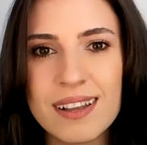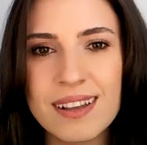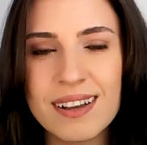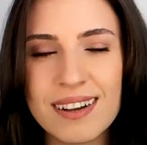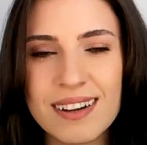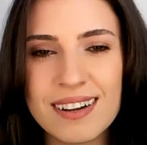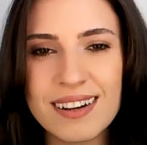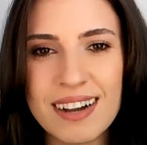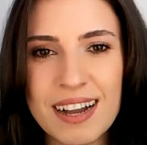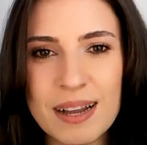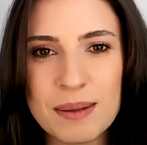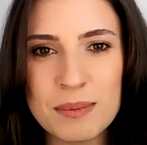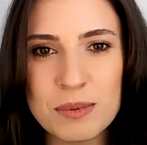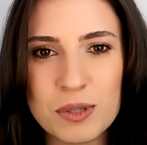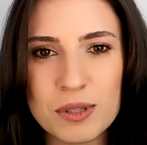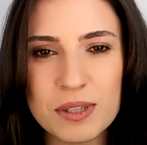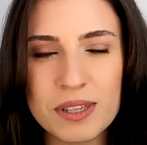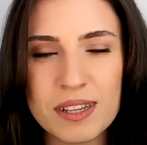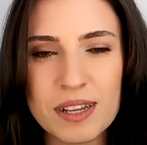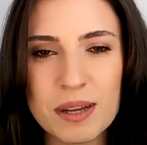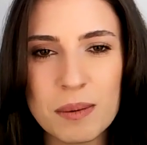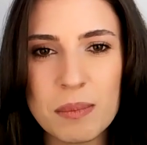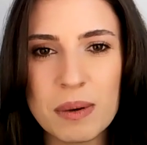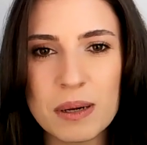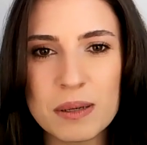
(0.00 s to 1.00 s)
I'm
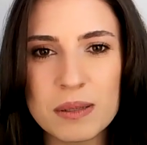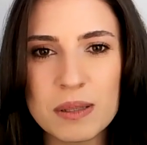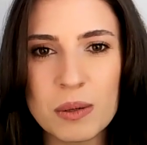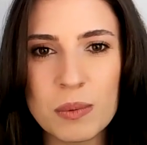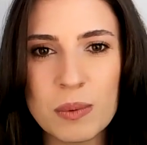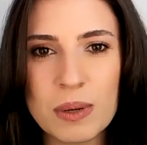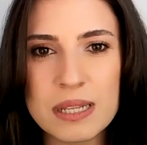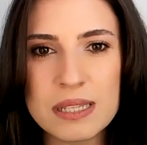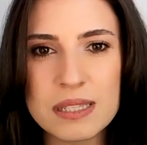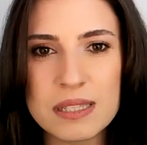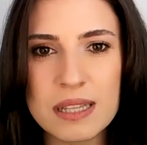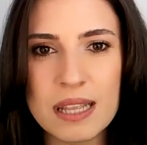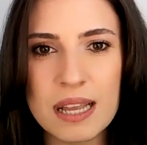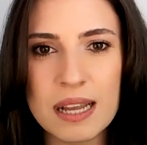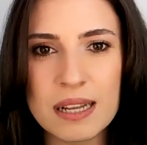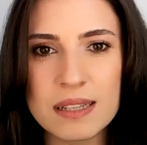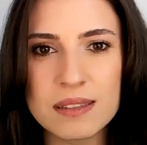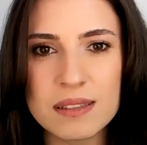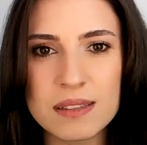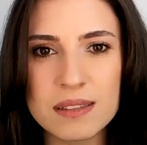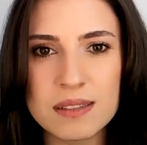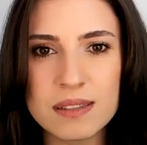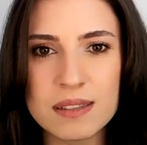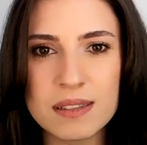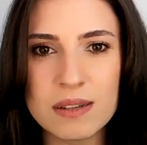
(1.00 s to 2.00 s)
talking about the ones
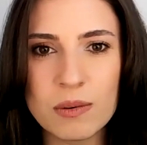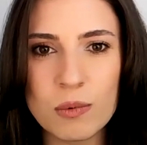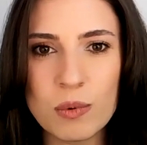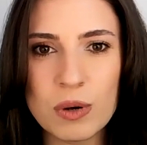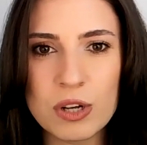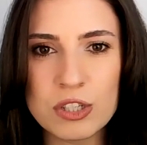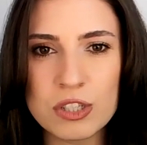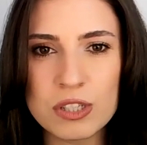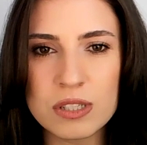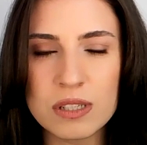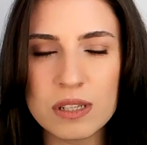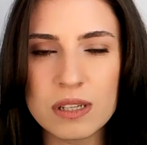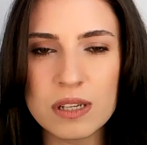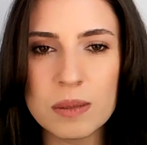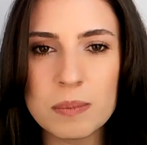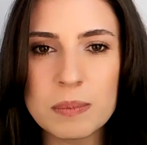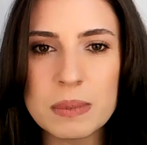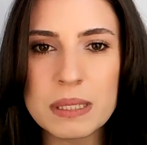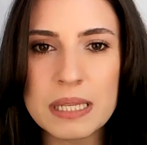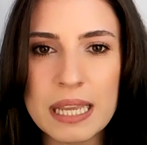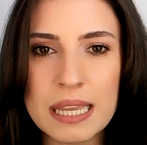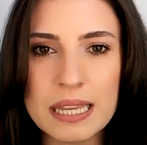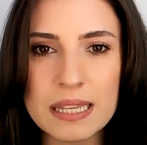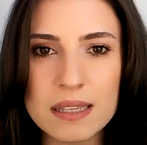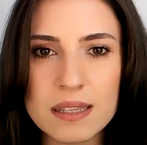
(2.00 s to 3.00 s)
that Washington
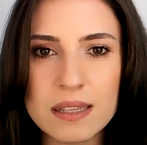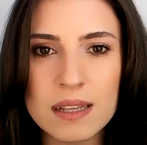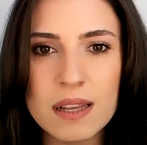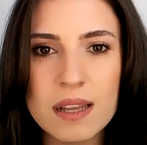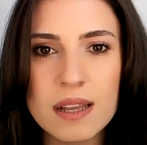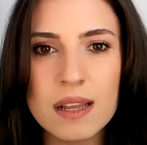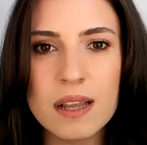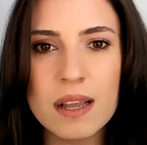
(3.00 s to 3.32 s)
obtained.